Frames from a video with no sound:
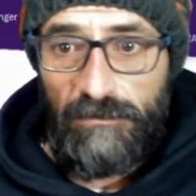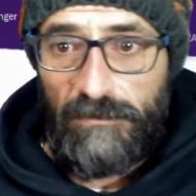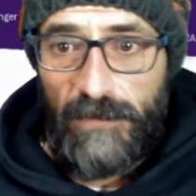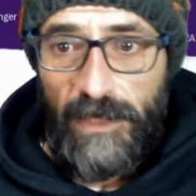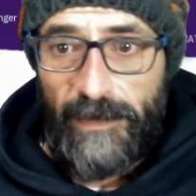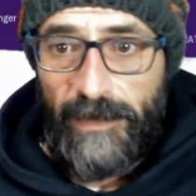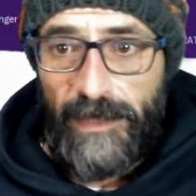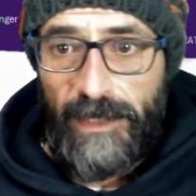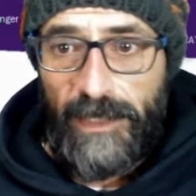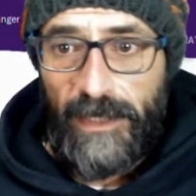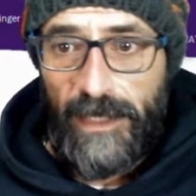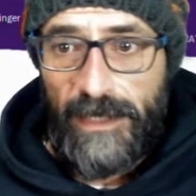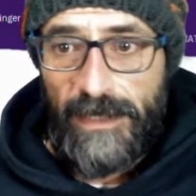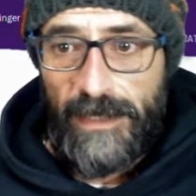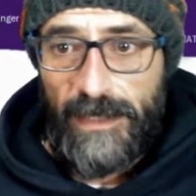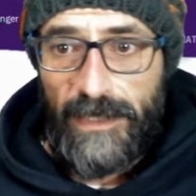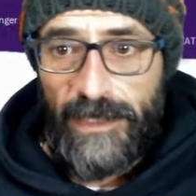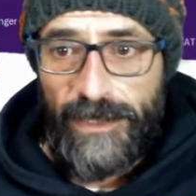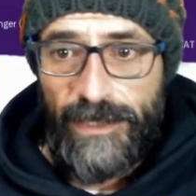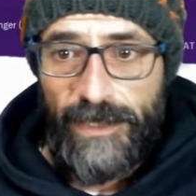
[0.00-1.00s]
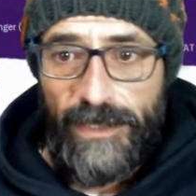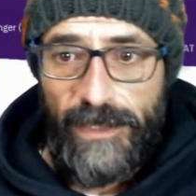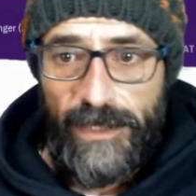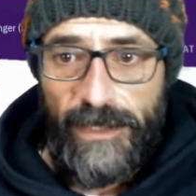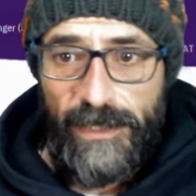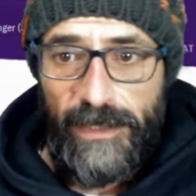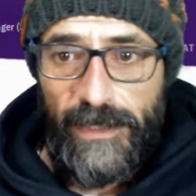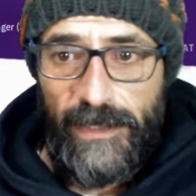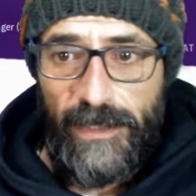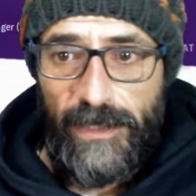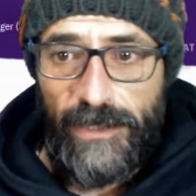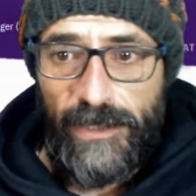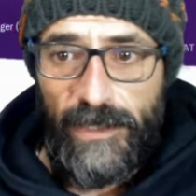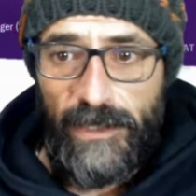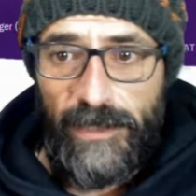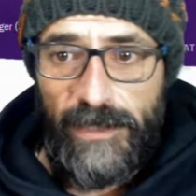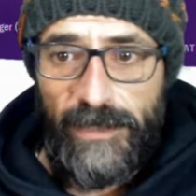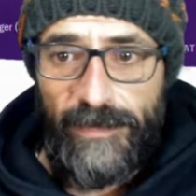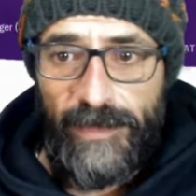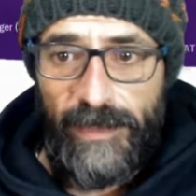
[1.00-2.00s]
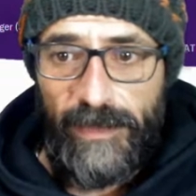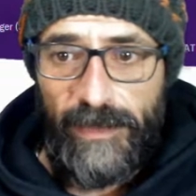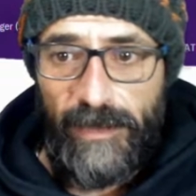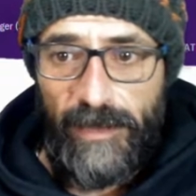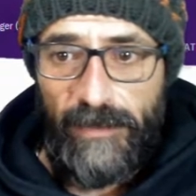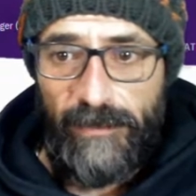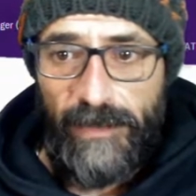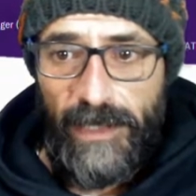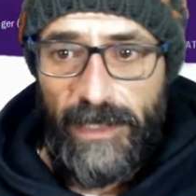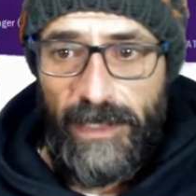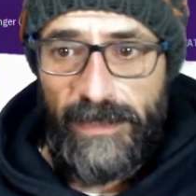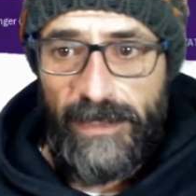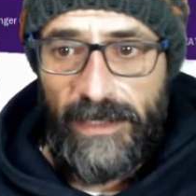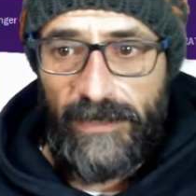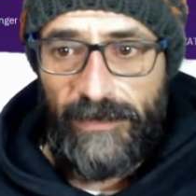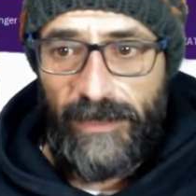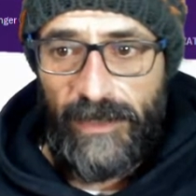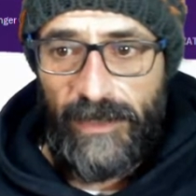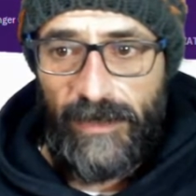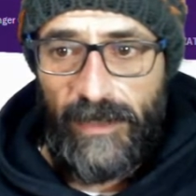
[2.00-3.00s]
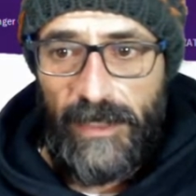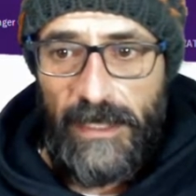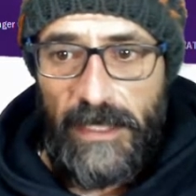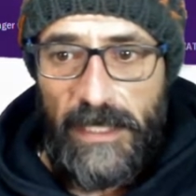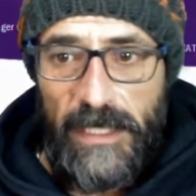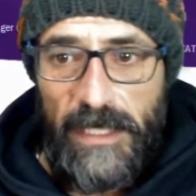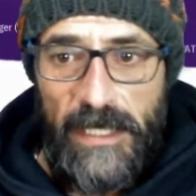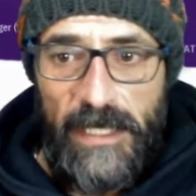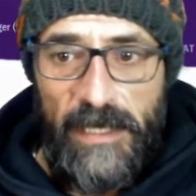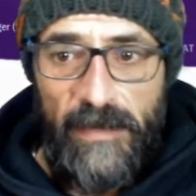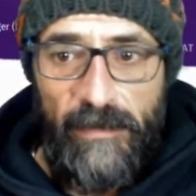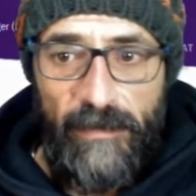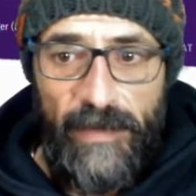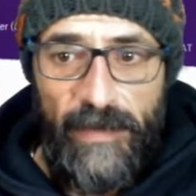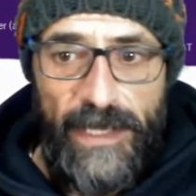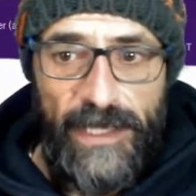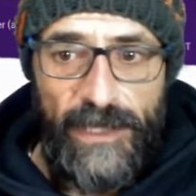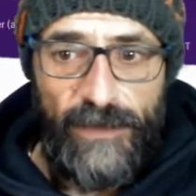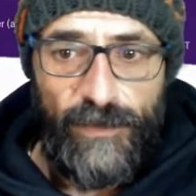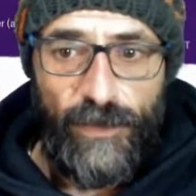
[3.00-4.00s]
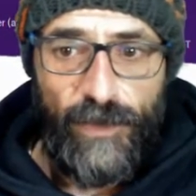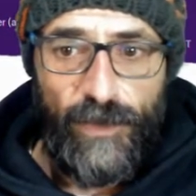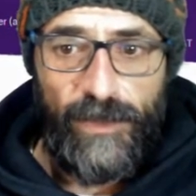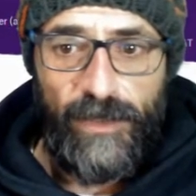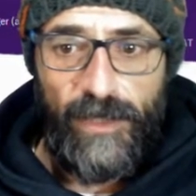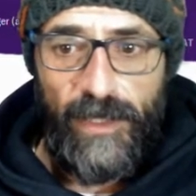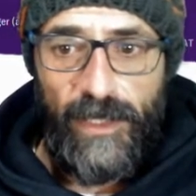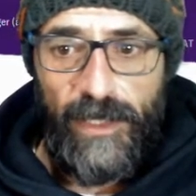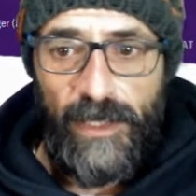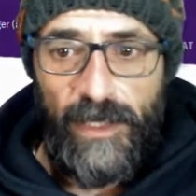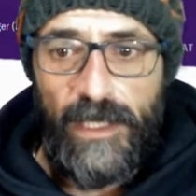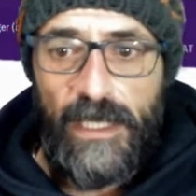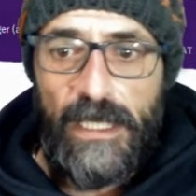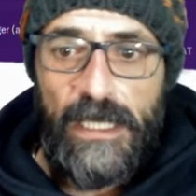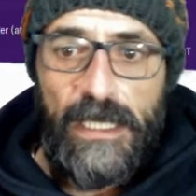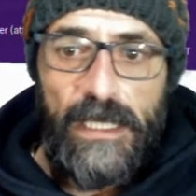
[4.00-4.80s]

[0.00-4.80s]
I mean, acceleration 16, agility 17, balance 17, pace 14.